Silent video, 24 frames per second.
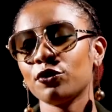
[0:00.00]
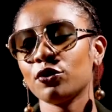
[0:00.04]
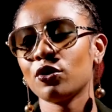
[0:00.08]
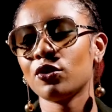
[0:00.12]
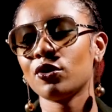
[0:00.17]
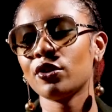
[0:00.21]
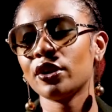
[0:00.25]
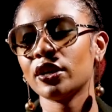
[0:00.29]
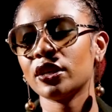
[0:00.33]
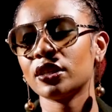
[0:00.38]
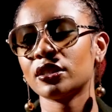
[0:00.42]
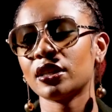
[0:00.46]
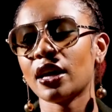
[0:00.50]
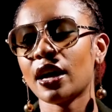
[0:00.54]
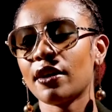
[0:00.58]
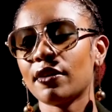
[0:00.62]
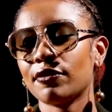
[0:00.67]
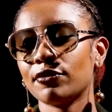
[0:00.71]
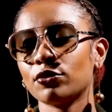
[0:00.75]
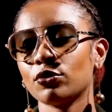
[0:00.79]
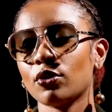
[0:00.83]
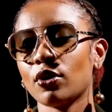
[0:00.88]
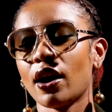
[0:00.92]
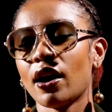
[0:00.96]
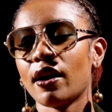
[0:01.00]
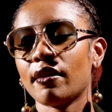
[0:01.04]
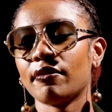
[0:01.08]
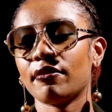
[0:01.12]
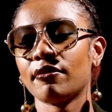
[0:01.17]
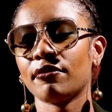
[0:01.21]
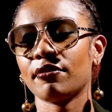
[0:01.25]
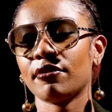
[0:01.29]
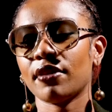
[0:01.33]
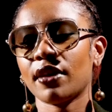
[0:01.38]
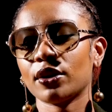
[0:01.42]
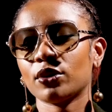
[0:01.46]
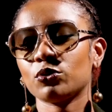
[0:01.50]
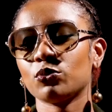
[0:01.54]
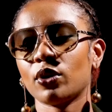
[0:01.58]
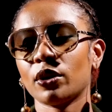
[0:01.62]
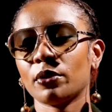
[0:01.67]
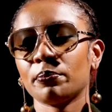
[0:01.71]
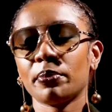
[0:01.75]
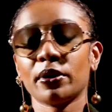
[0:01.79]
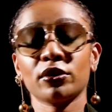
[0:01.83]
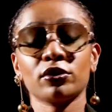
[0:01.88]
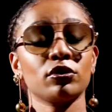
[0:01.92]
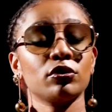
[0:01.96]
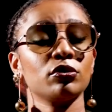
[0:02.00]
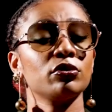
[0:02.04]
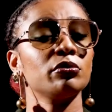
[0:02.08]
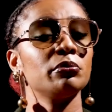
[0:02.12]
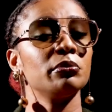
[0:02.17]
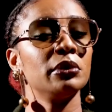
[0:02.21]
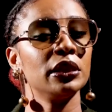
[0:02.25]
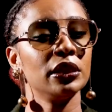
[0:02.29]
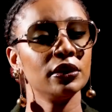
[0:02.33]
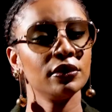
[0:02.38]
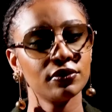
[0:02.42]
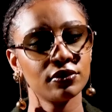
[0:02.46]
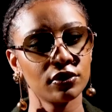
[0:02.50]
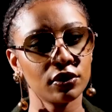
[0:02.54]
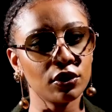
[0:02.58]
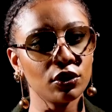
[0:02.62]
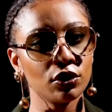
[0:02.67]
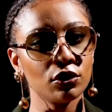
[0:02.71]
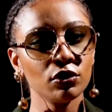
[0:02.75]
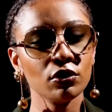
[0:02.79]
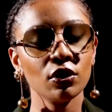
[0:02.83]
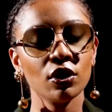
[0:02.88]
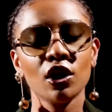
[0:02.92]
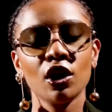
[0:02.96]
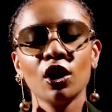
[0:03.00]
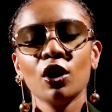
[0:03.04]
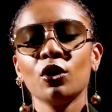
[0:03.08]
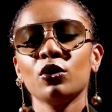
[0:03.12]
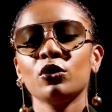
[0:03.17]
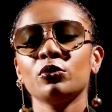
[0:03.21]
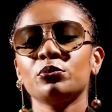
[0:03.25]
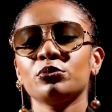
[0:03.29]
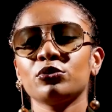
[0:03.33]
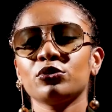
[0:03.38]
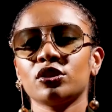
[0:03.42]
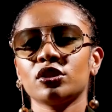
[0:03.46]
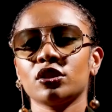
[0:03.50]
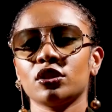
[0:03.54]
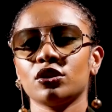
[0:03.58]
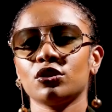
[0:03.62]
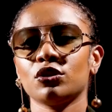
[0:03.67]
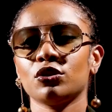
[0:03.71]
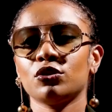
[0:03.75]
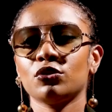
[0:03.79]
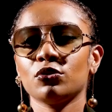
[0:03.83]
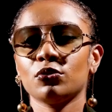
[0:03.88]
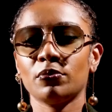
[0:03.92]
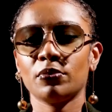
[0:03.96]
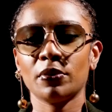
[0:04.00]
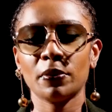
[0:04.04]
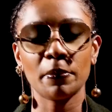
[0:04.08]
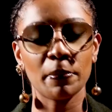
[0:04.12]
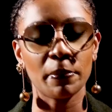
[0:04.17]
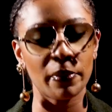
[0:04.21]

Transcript: you always have to have that one person who believes in you, who pushes you to be